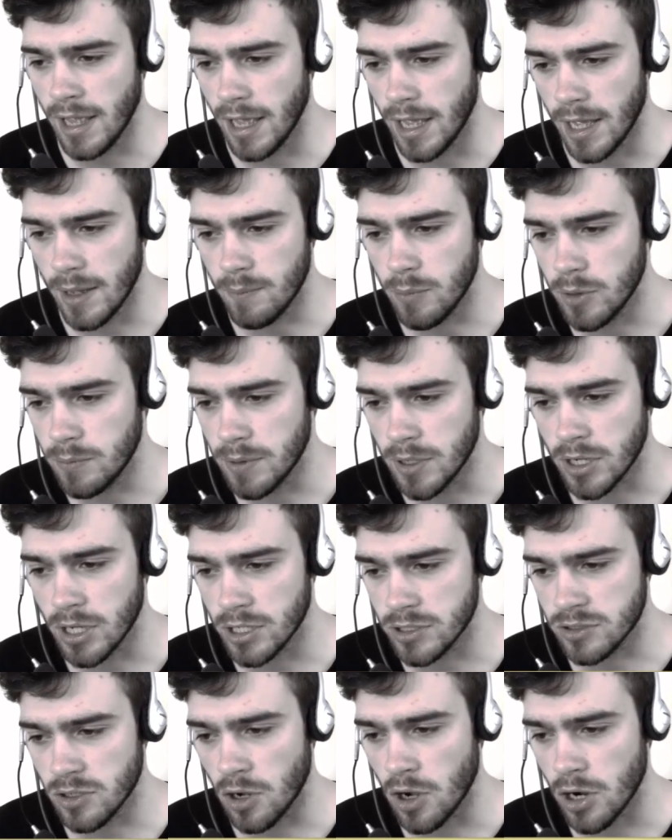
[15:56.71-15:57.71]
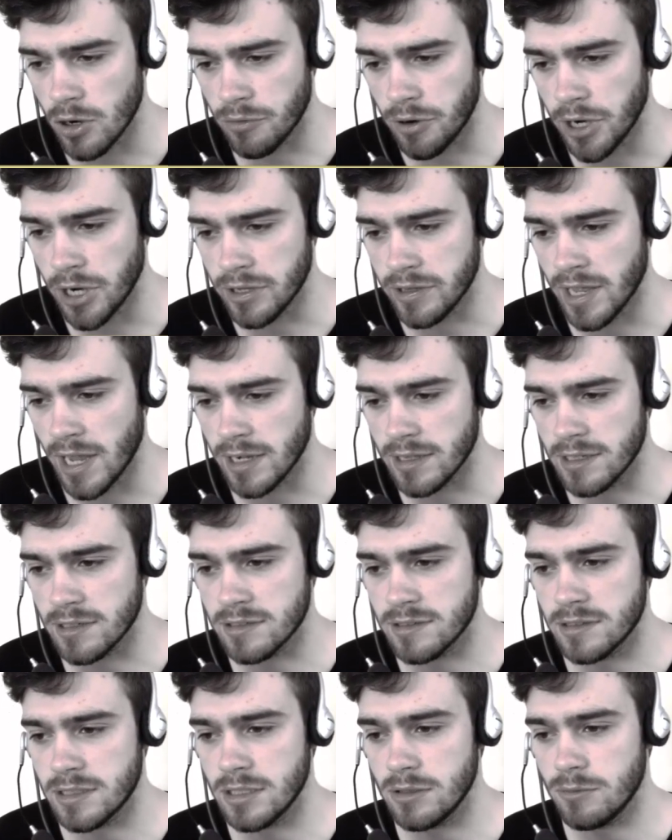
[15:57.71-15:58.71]
but because the Hog Rider tanked, I
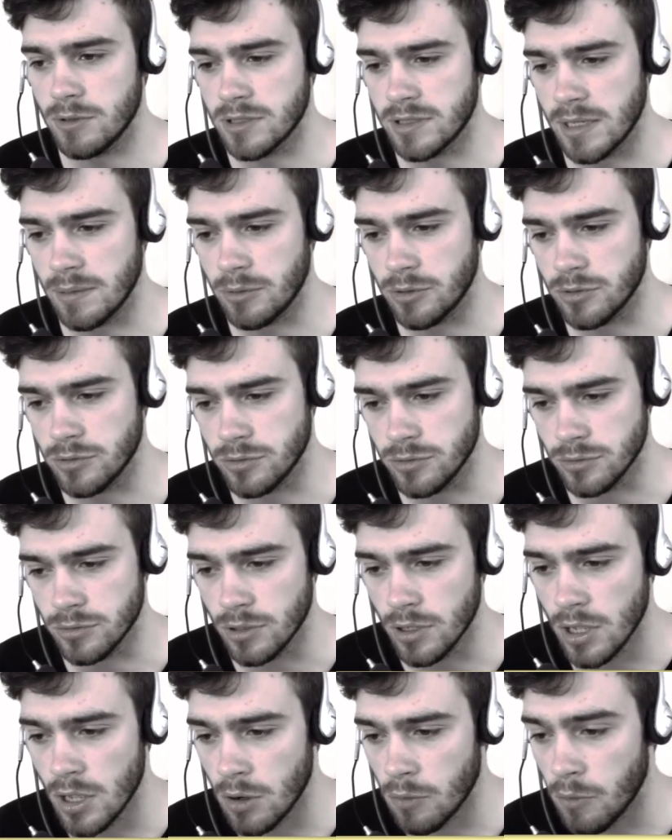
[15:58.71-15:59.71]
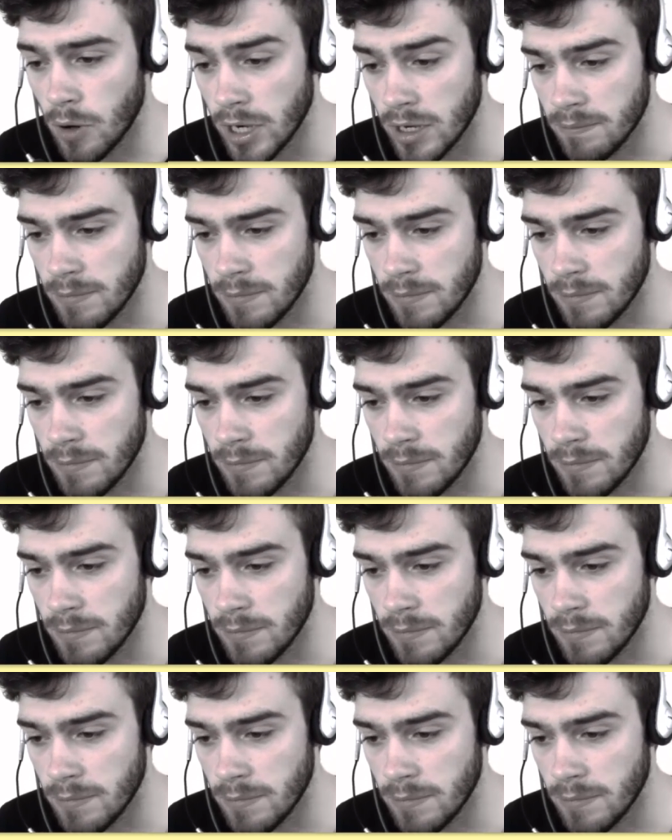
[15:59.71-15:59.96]
still was able to do quite a